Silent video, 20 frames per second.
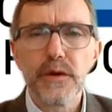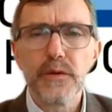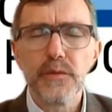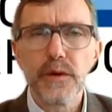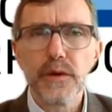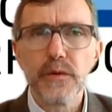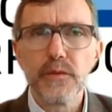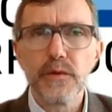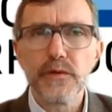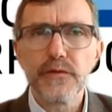
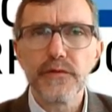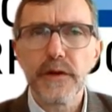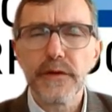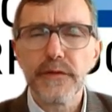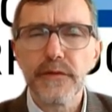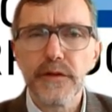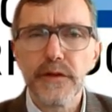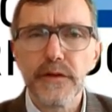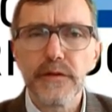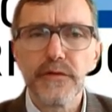We also
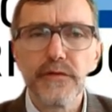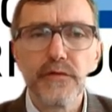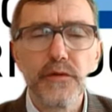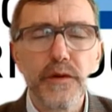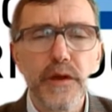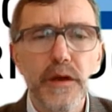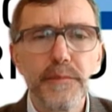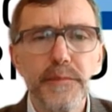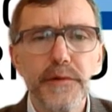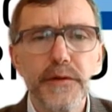have two
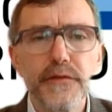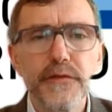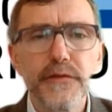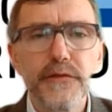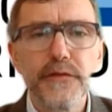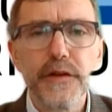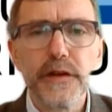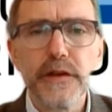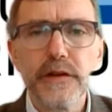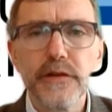companies in
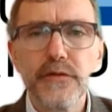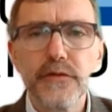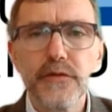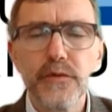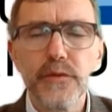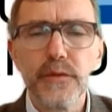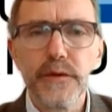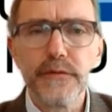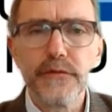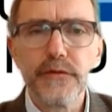Finland
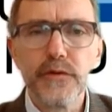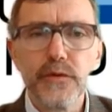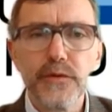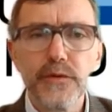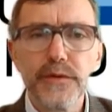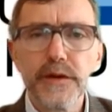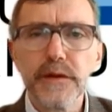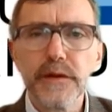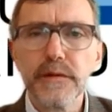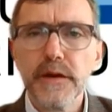doing
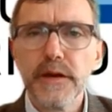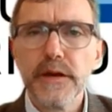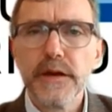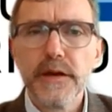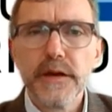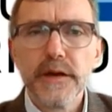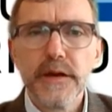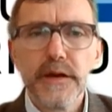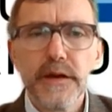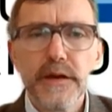flooring
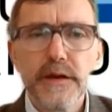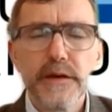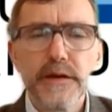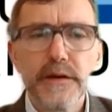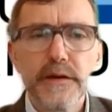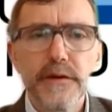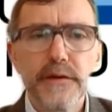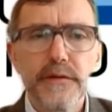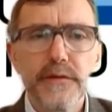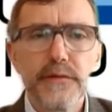
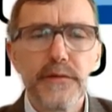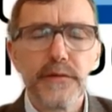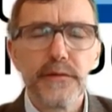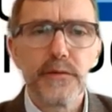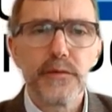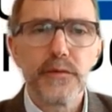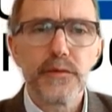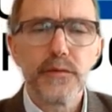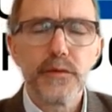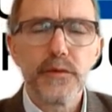
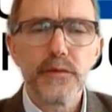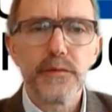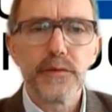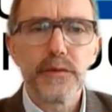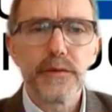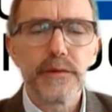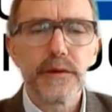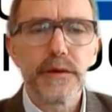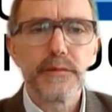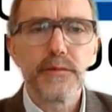
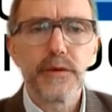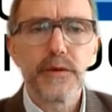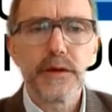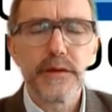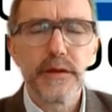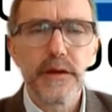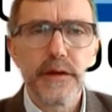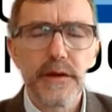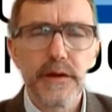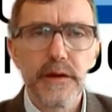
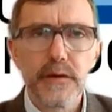with